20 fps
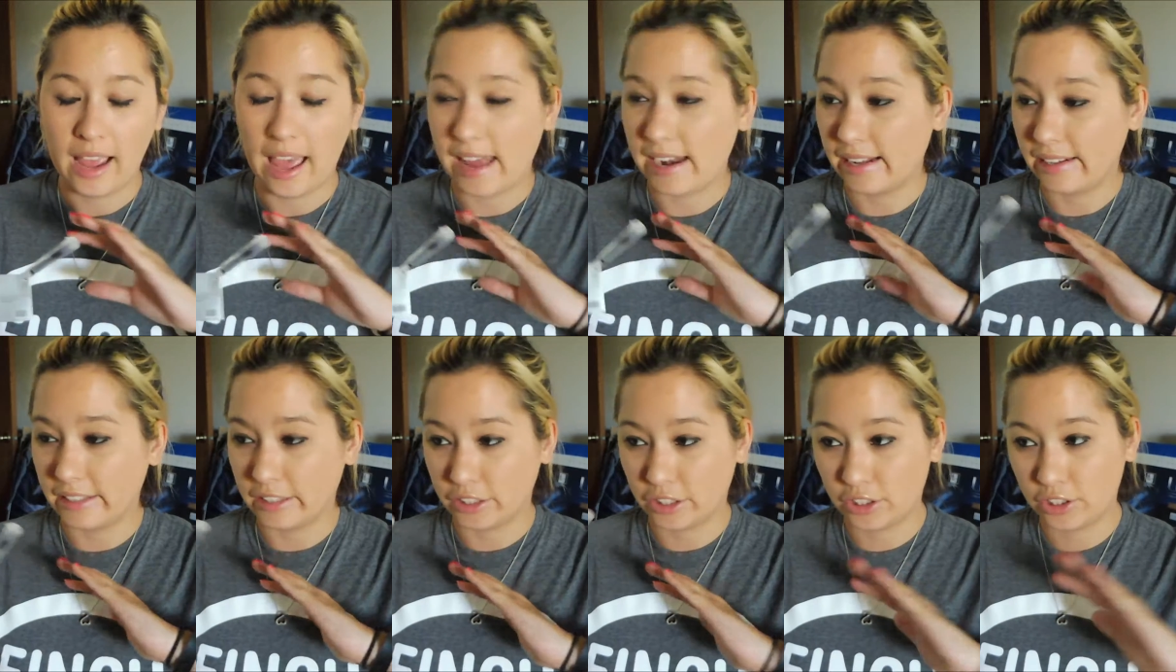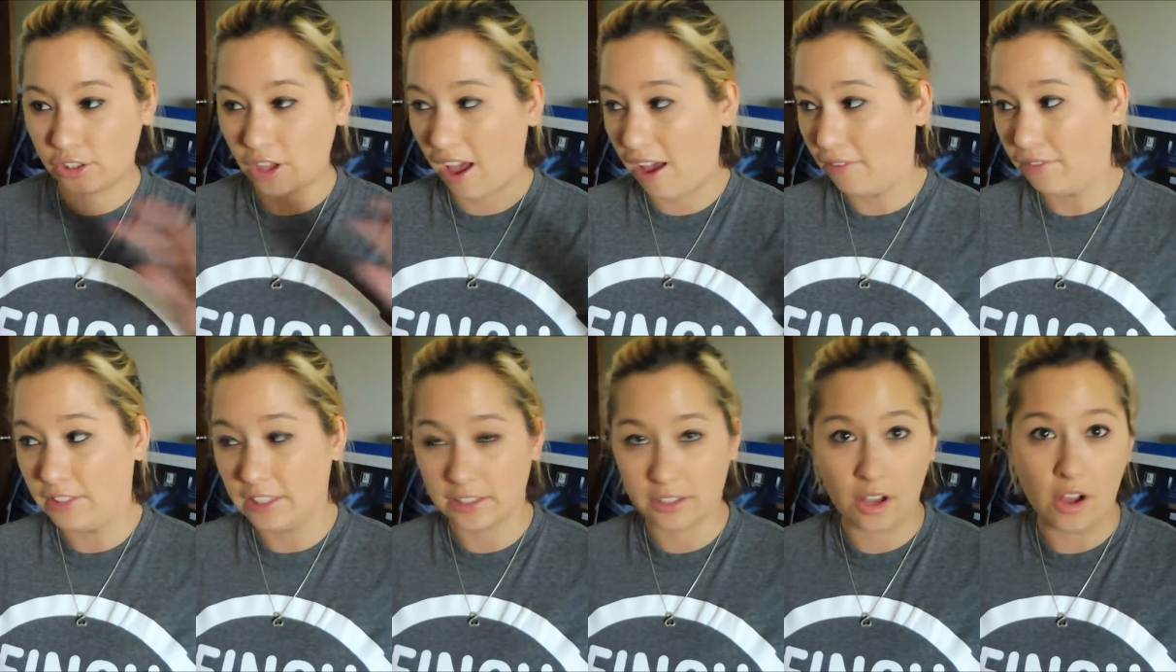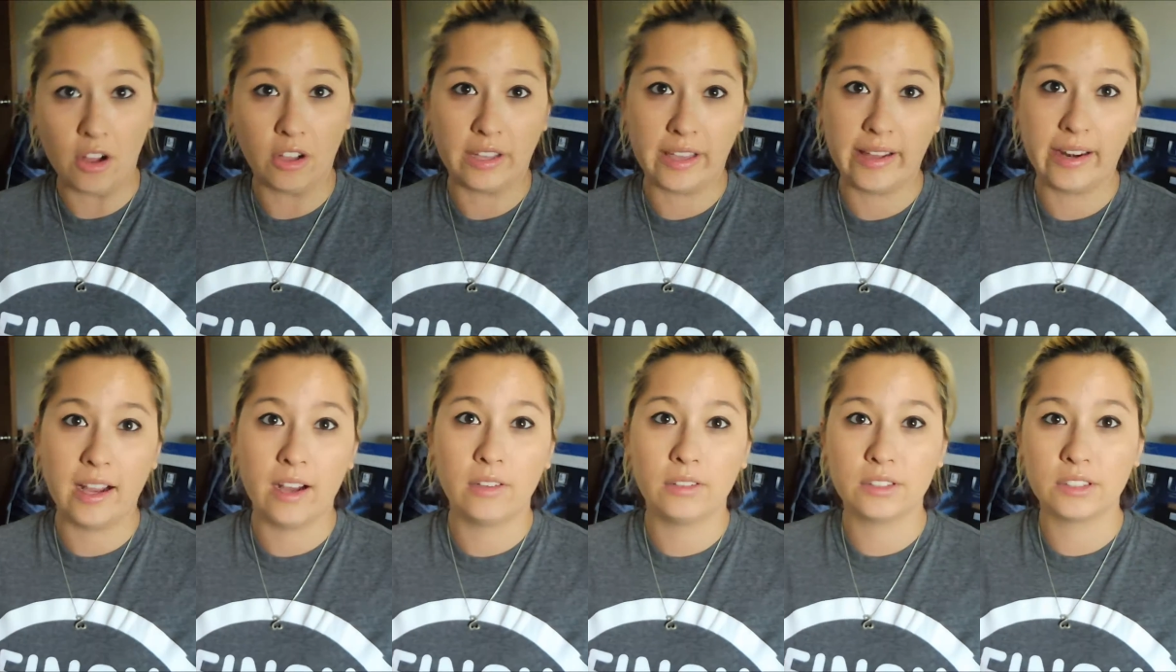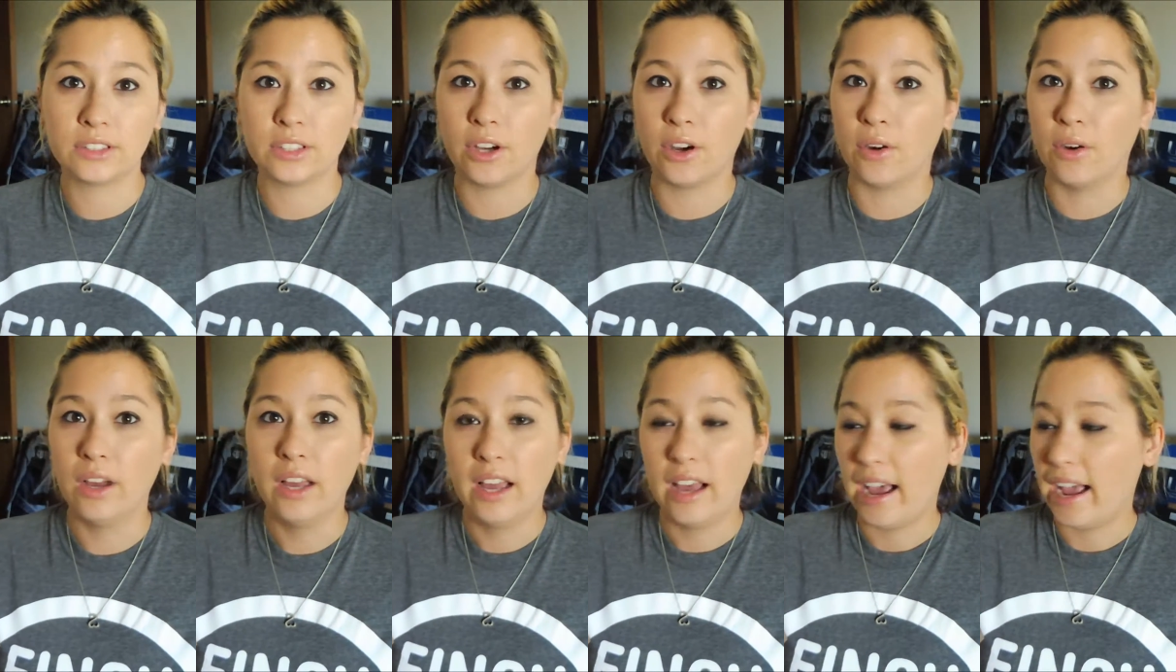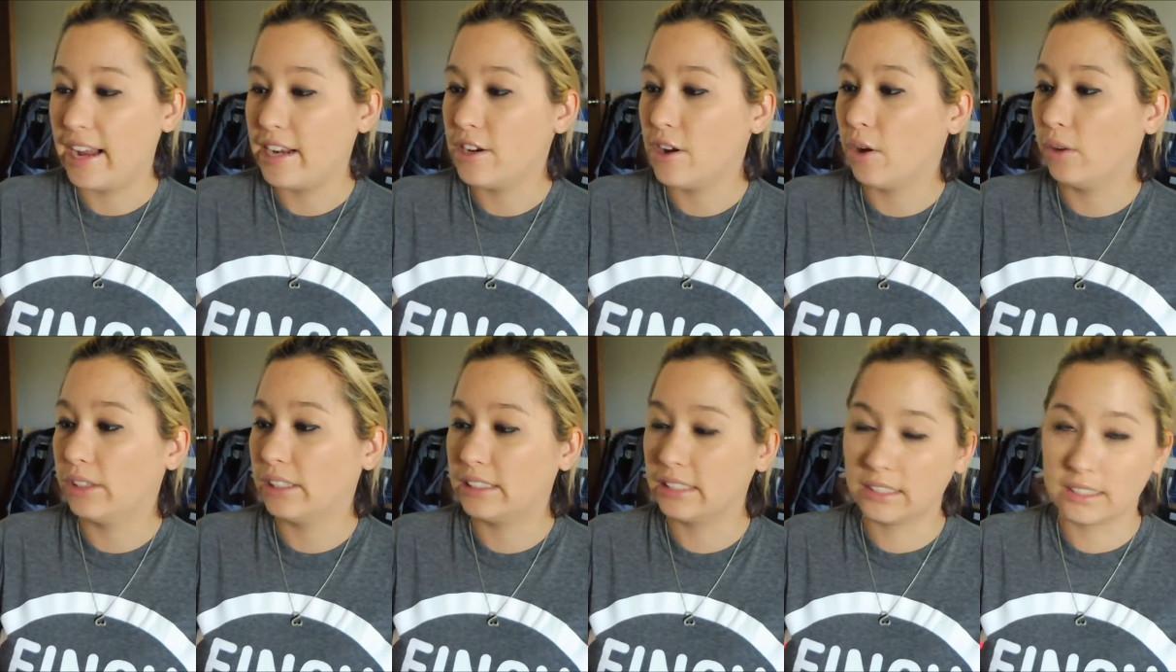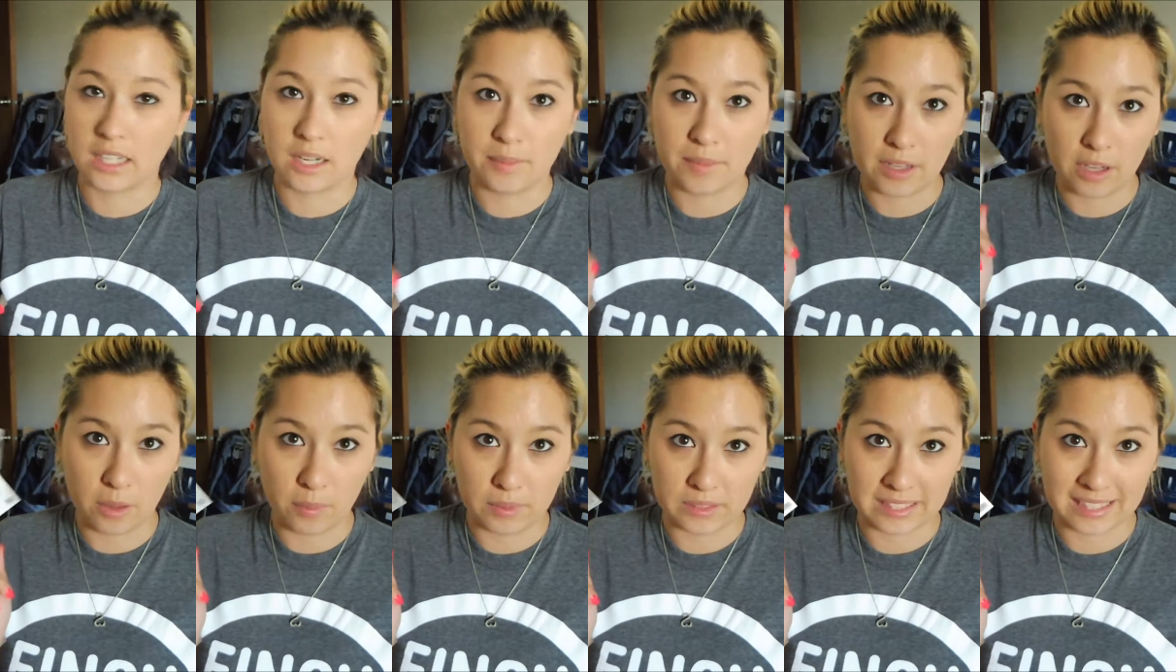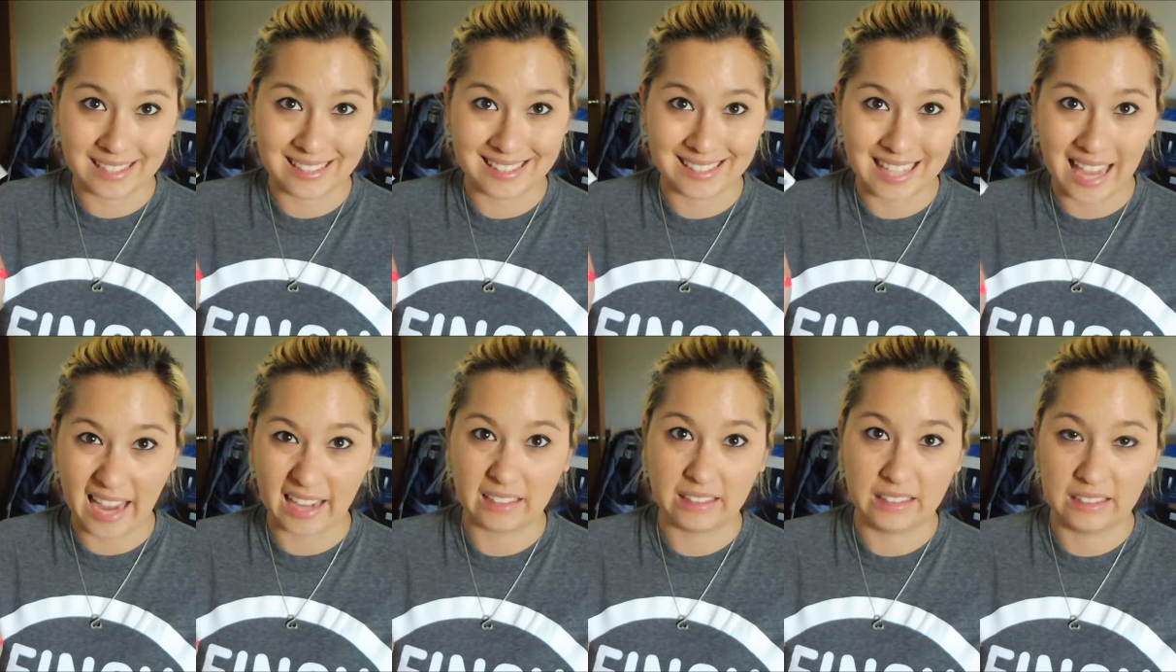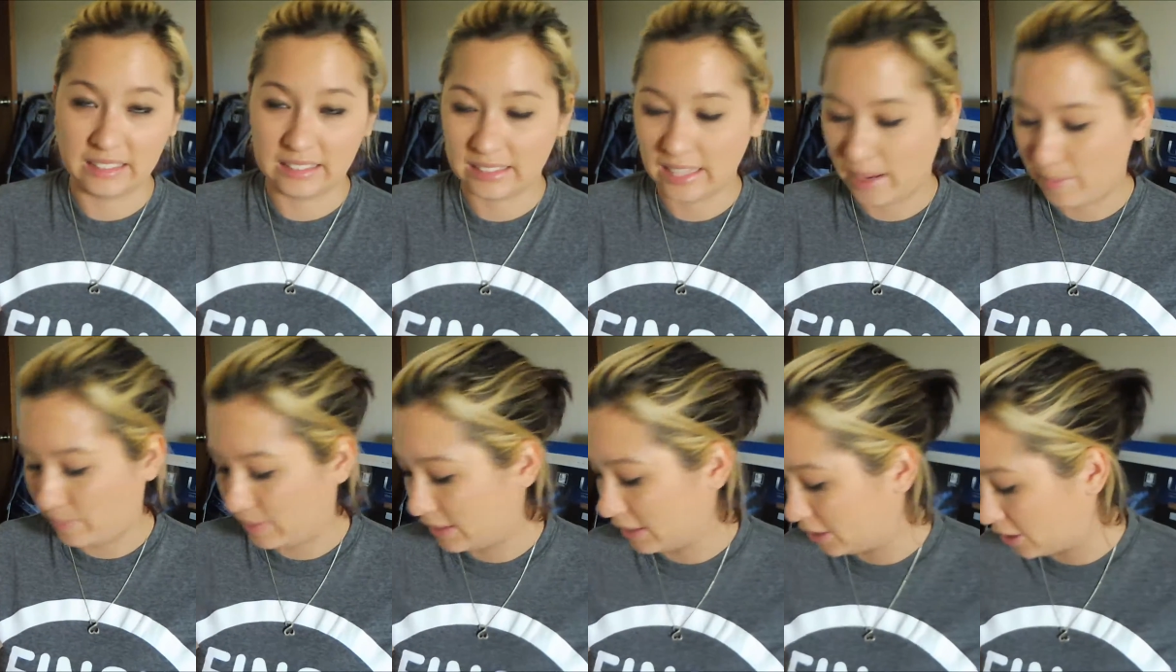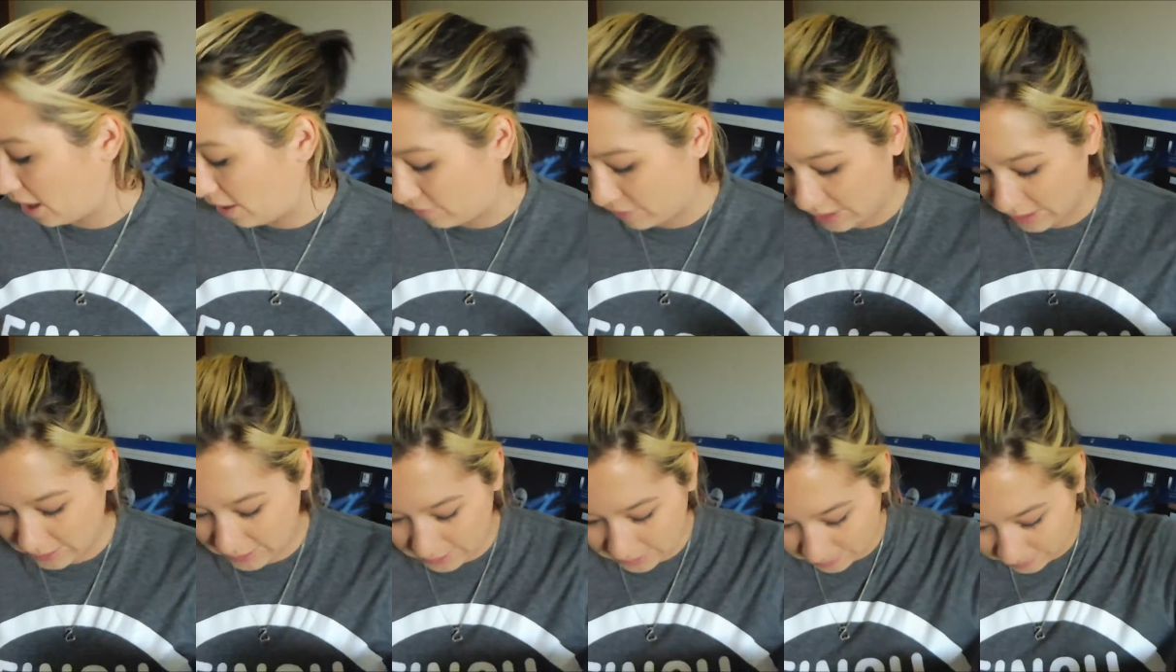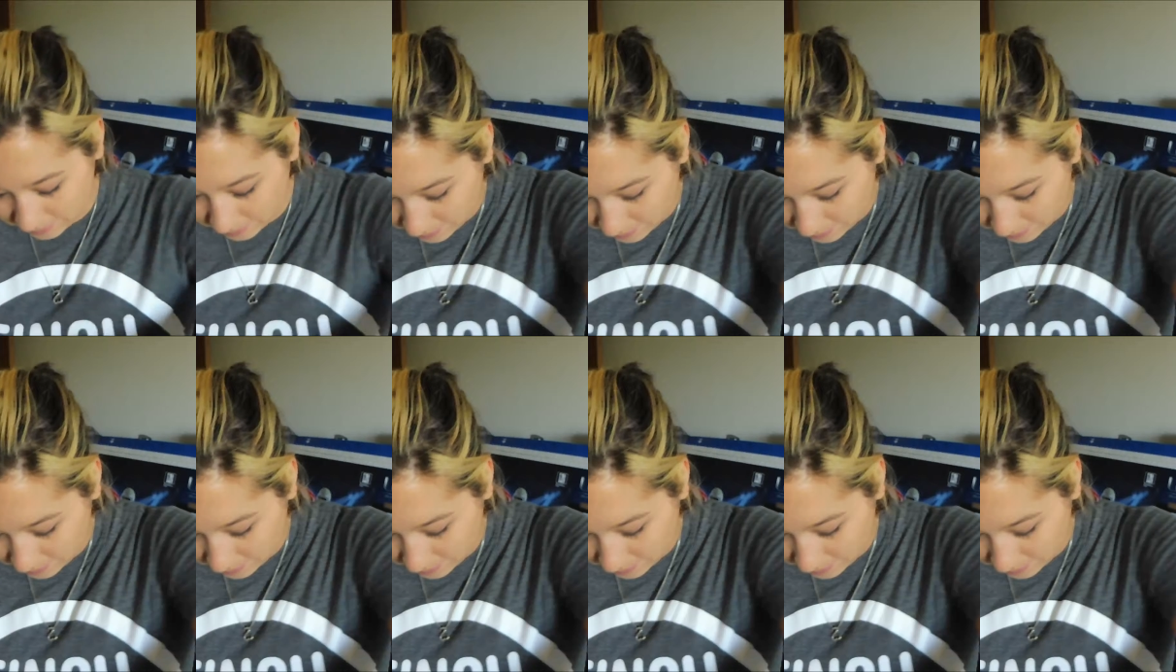and it is soft as all get out, so I know this is going to be almost exactly the same with the softness.